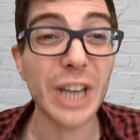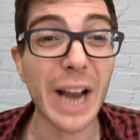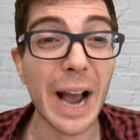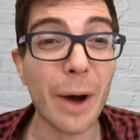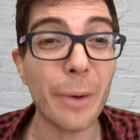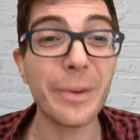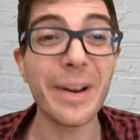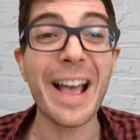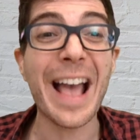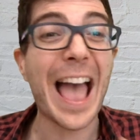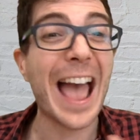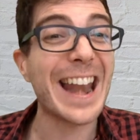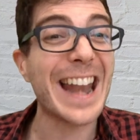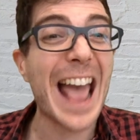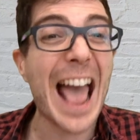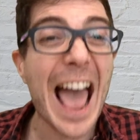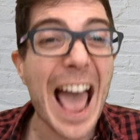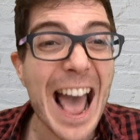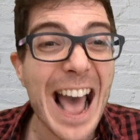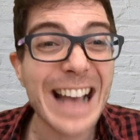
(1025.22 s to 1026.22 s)
out and
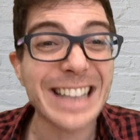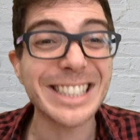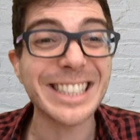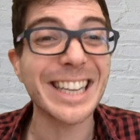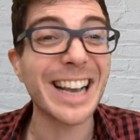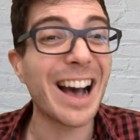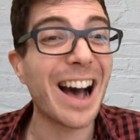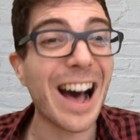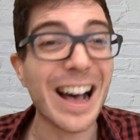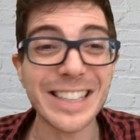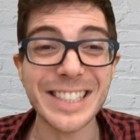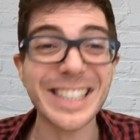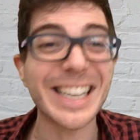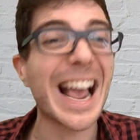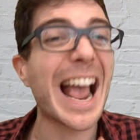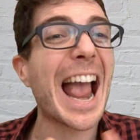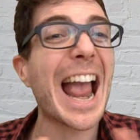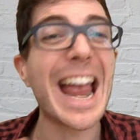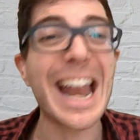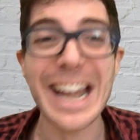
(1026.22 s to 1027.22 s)
ask us
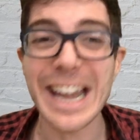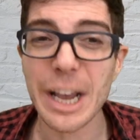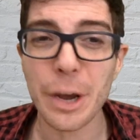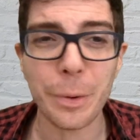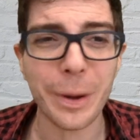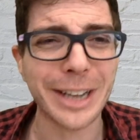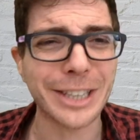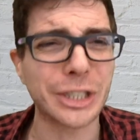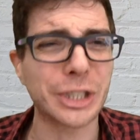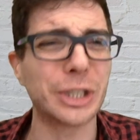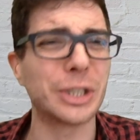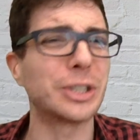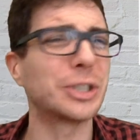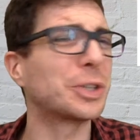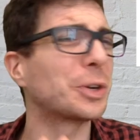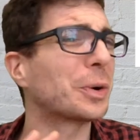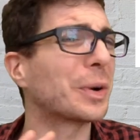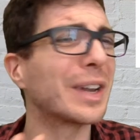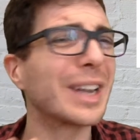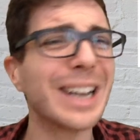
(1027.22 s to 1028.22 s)
any questions.
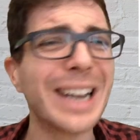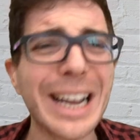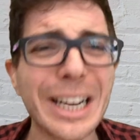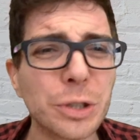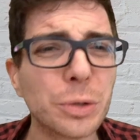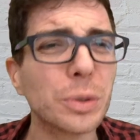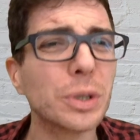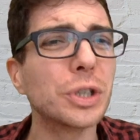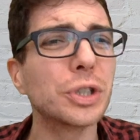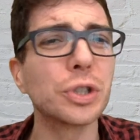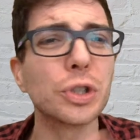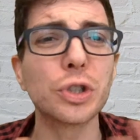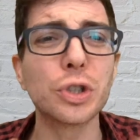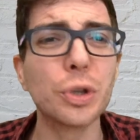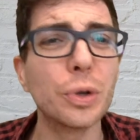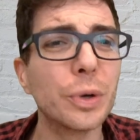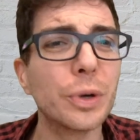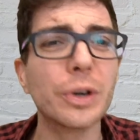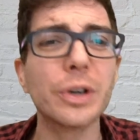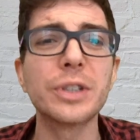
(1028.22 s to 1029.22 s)
Your lecturers, your
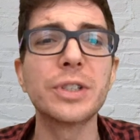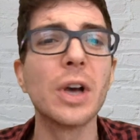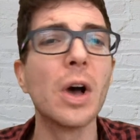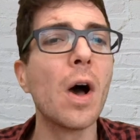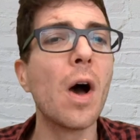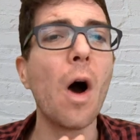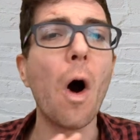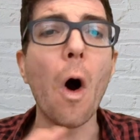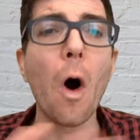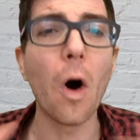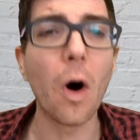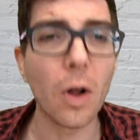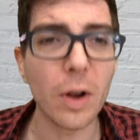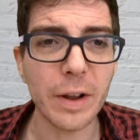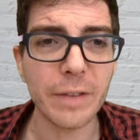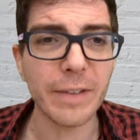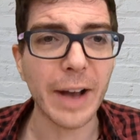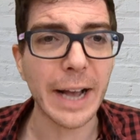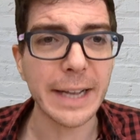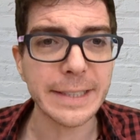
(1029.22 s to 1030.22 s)
tutors, all
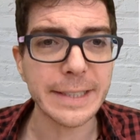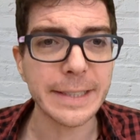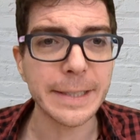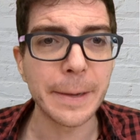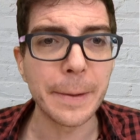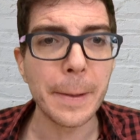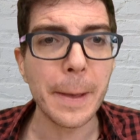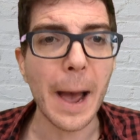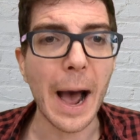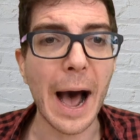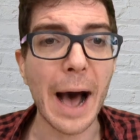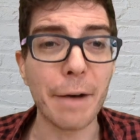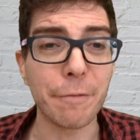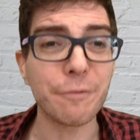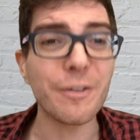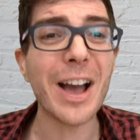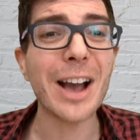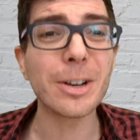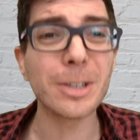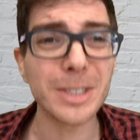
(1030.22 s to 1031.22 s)
of us. Uh,
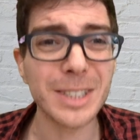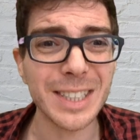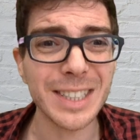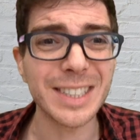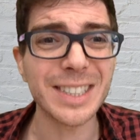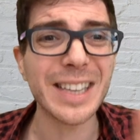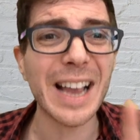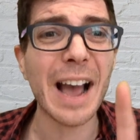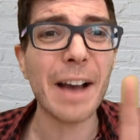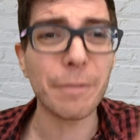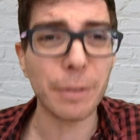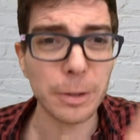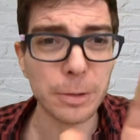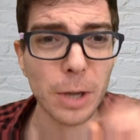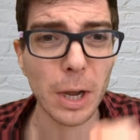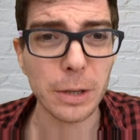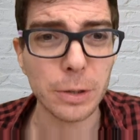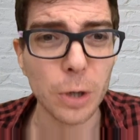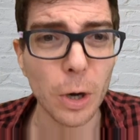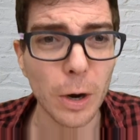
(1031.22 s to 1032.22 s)
faculty, staff, I'll,
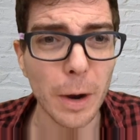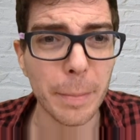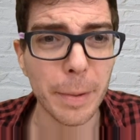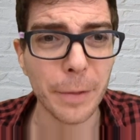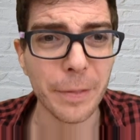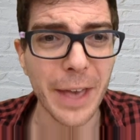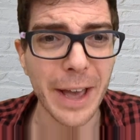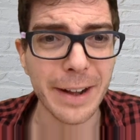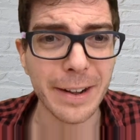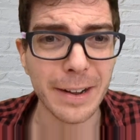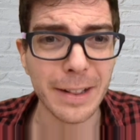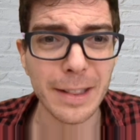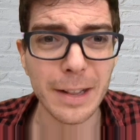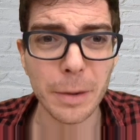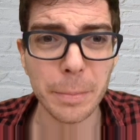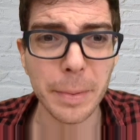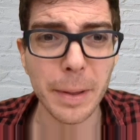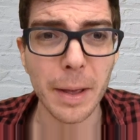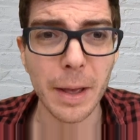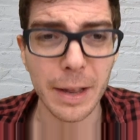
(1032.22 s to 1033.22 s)
I'll talk about that in a
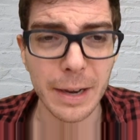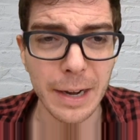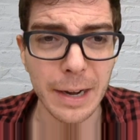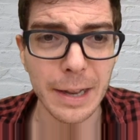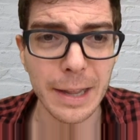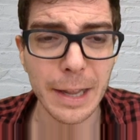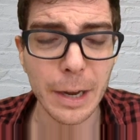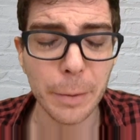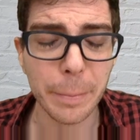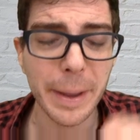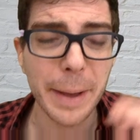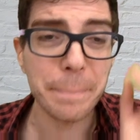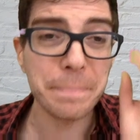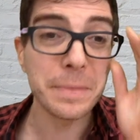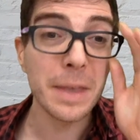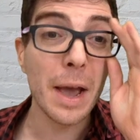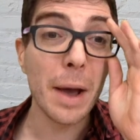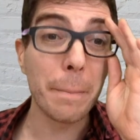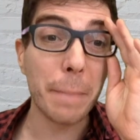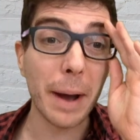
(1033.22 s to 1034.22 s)
little bit, in a little bit.
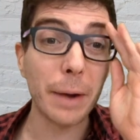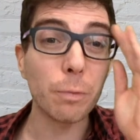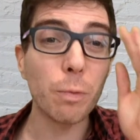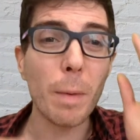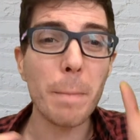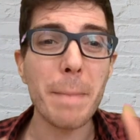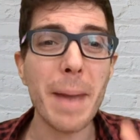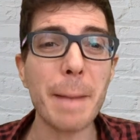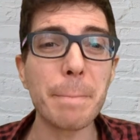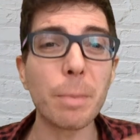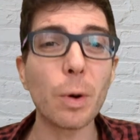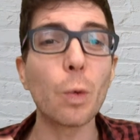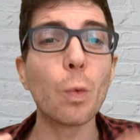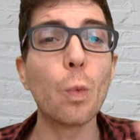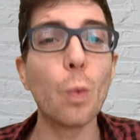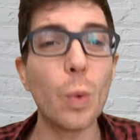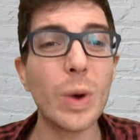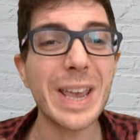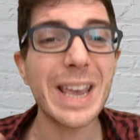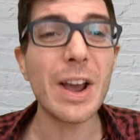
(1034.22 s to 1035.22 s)
But remember,
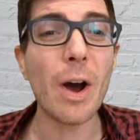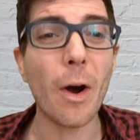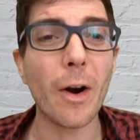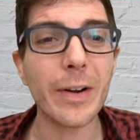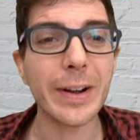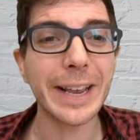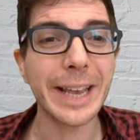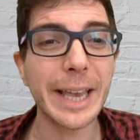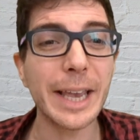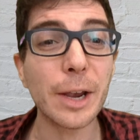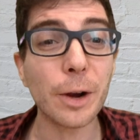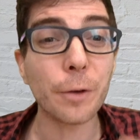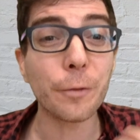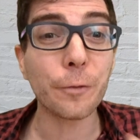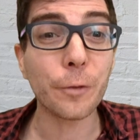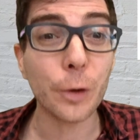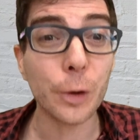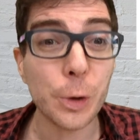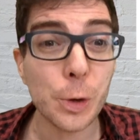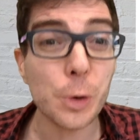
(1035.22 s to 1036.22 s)
we are here
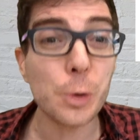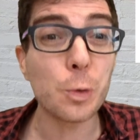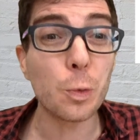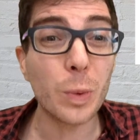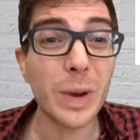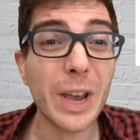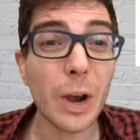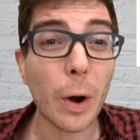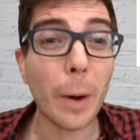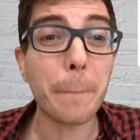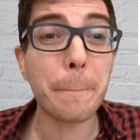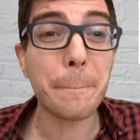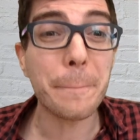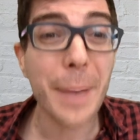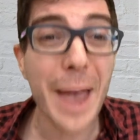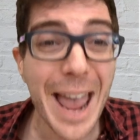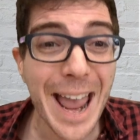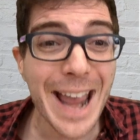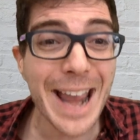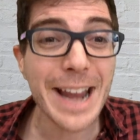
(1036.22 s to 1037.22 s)
for you. We are
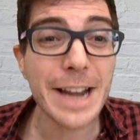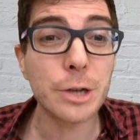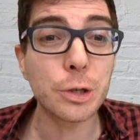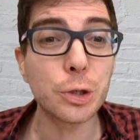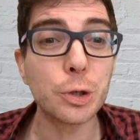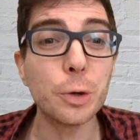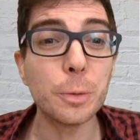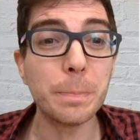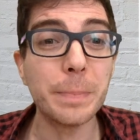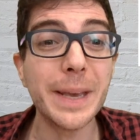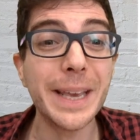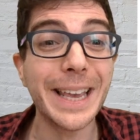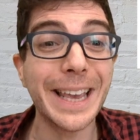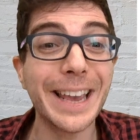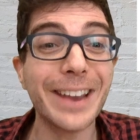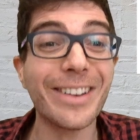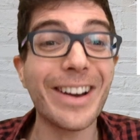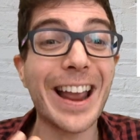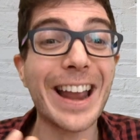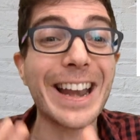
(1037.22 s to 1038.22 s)
paid to be
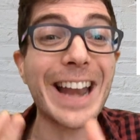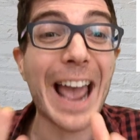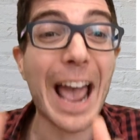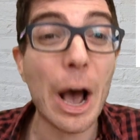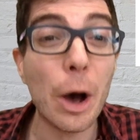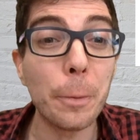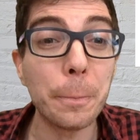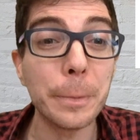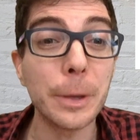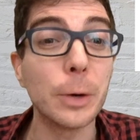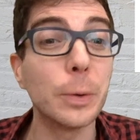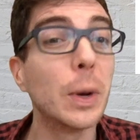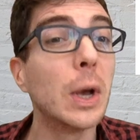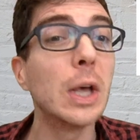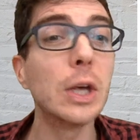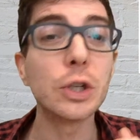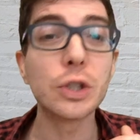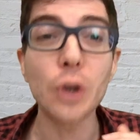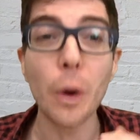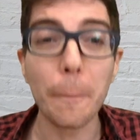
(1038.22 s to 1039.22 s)
here and help you.
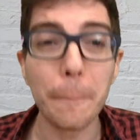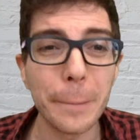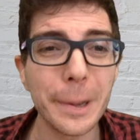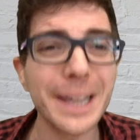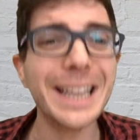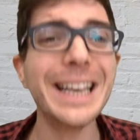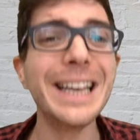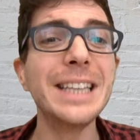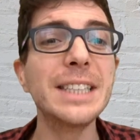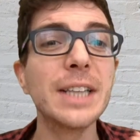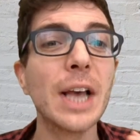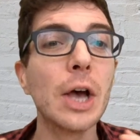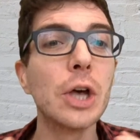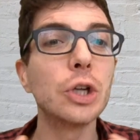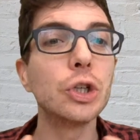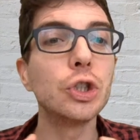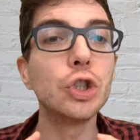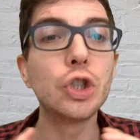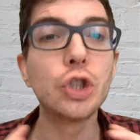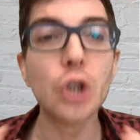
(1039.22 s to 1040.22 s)
So please
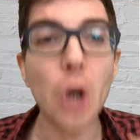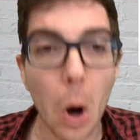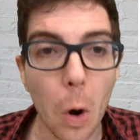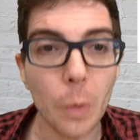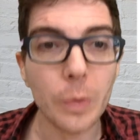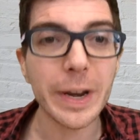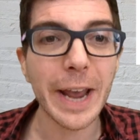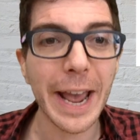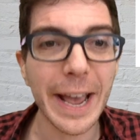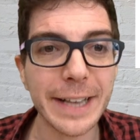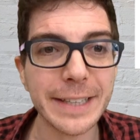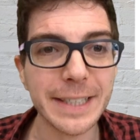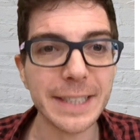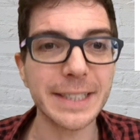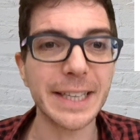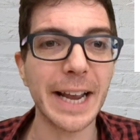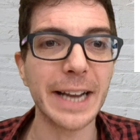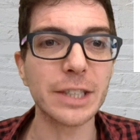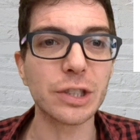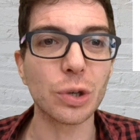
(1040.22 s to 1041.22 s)
don't
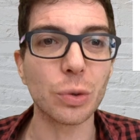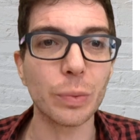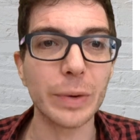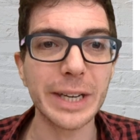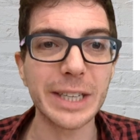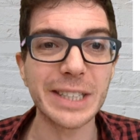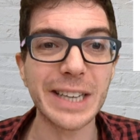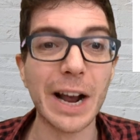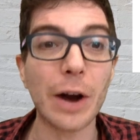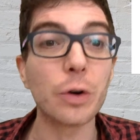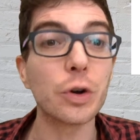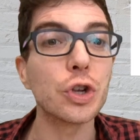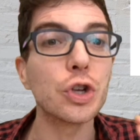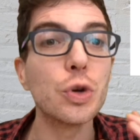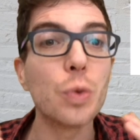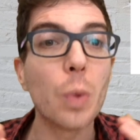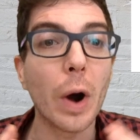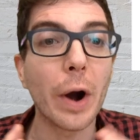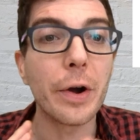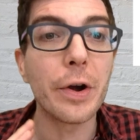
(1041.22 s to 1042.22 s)
hesitate to reach out.
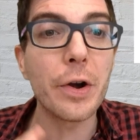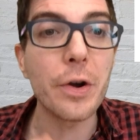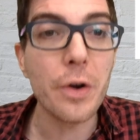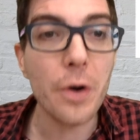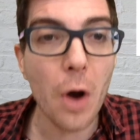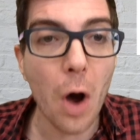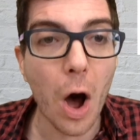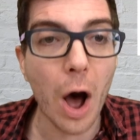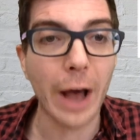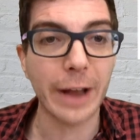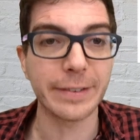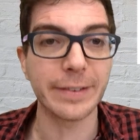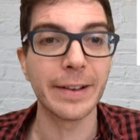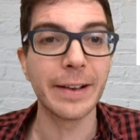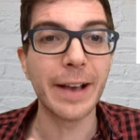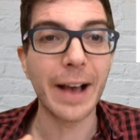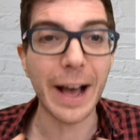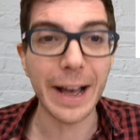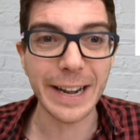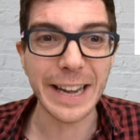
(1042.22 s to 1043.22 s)
You are not
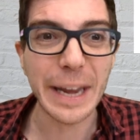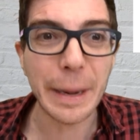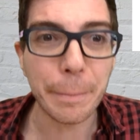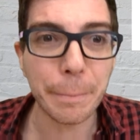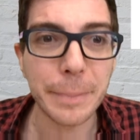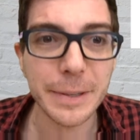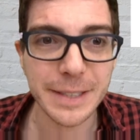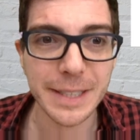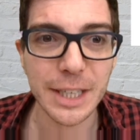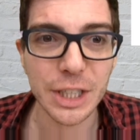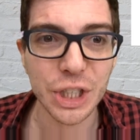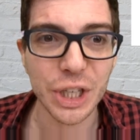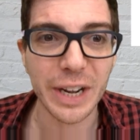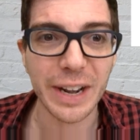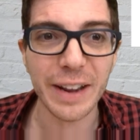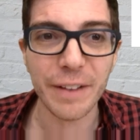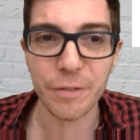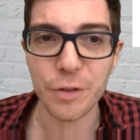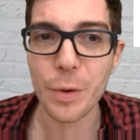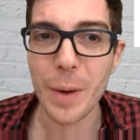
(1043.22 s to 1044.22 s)
an imposition
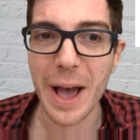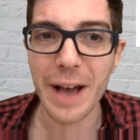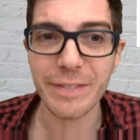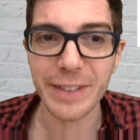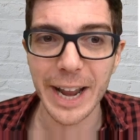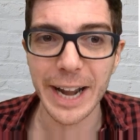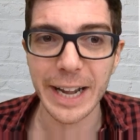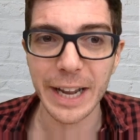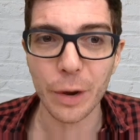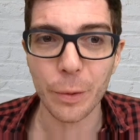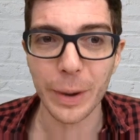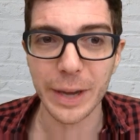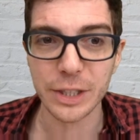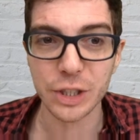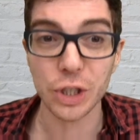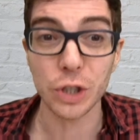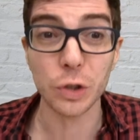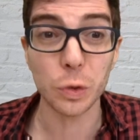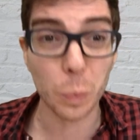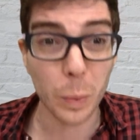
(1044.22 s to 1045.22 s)
if you have any
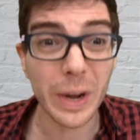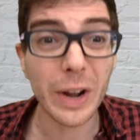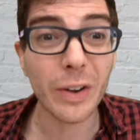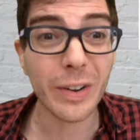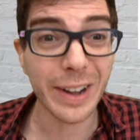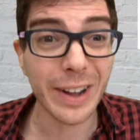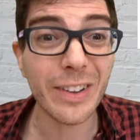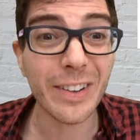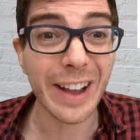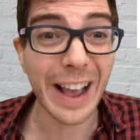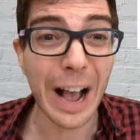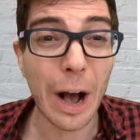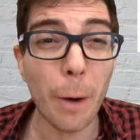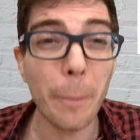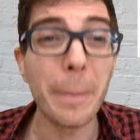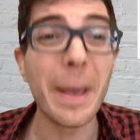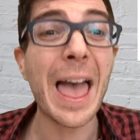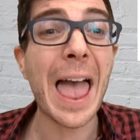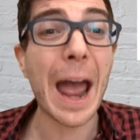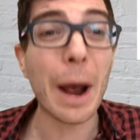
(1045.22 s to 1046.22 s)
questions. We are here to
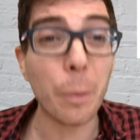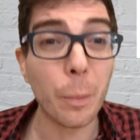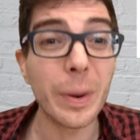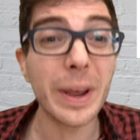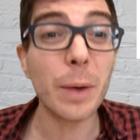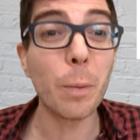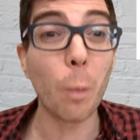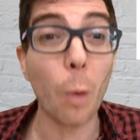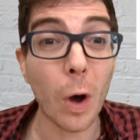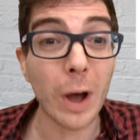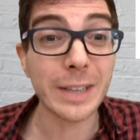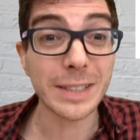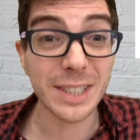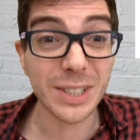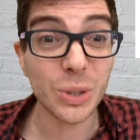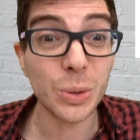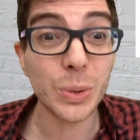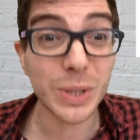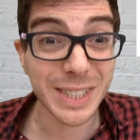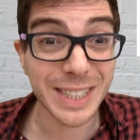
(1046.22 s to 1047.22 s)
help and we want
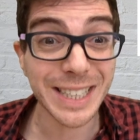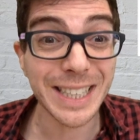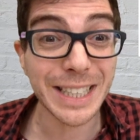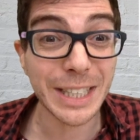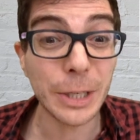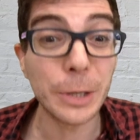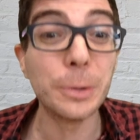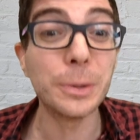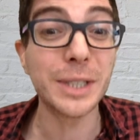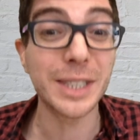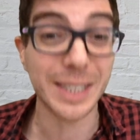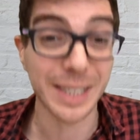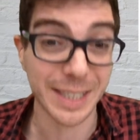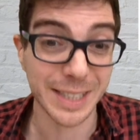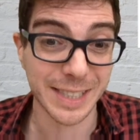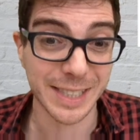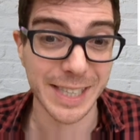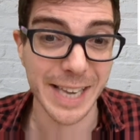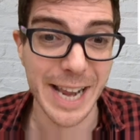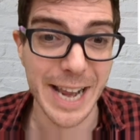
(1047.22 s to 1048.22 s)
to see you
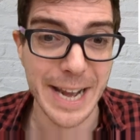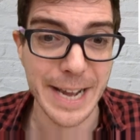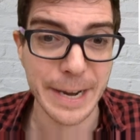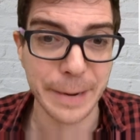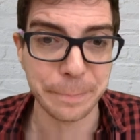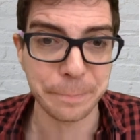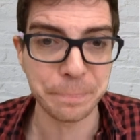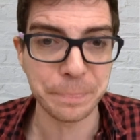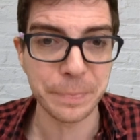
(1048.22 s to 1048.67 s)
succeed.